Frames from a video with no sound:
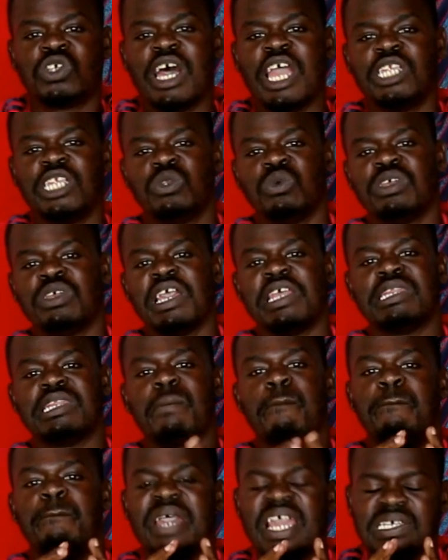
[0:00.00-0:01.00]
try to
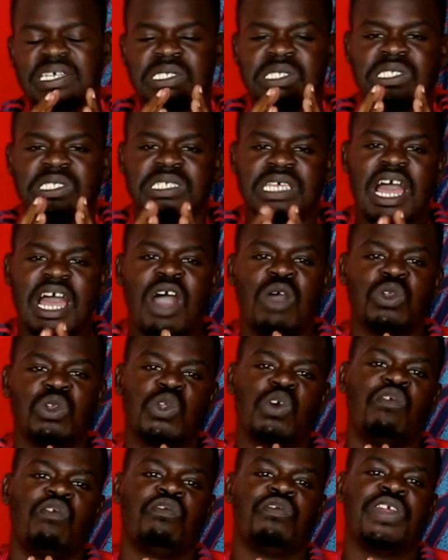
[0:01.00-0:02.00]
get the best
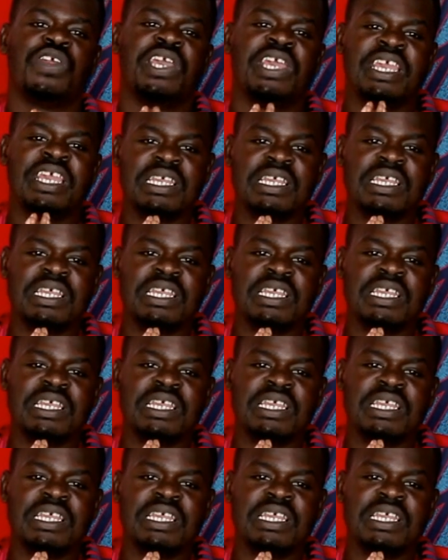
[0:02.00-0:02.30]
out of